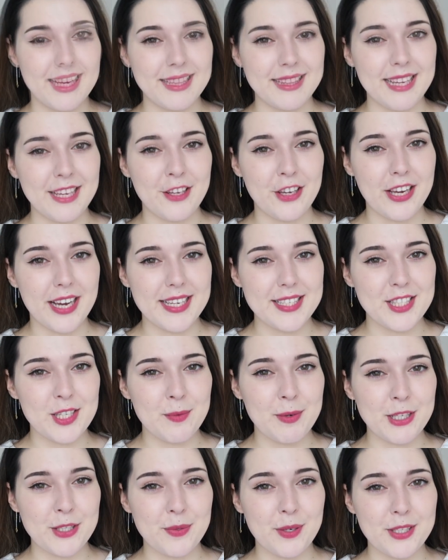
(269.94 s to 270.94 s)
Thank you guys
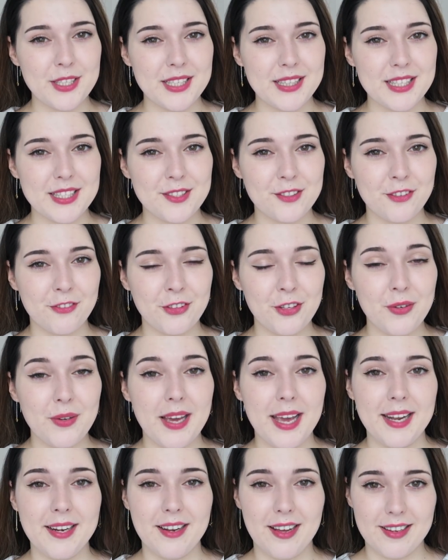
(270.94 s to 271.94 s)
so much for watching this
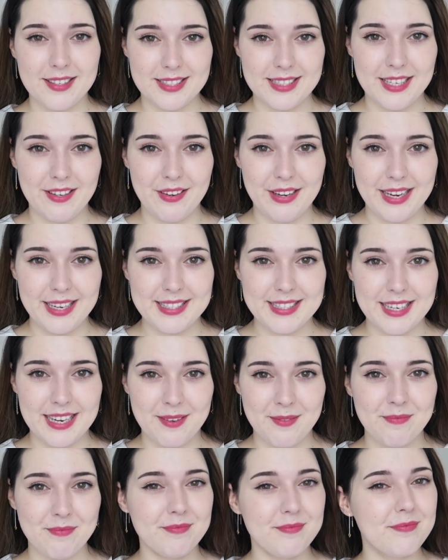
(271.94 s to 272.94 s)
review, and I'll see you next
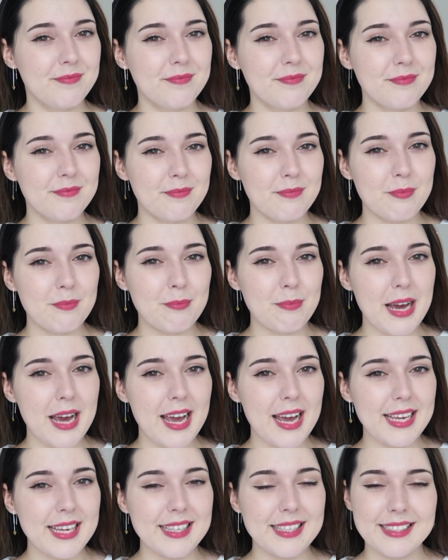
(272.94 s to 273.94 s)
time.
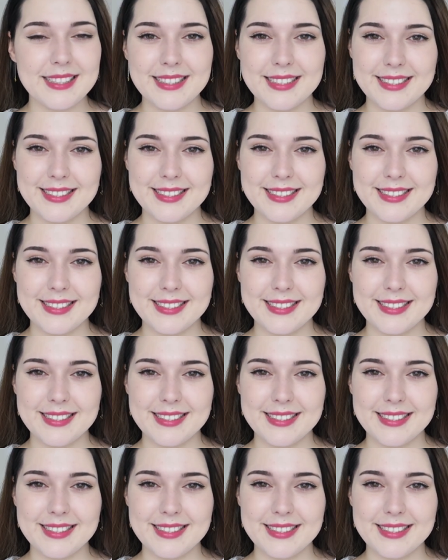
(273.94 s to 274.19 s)
Bye!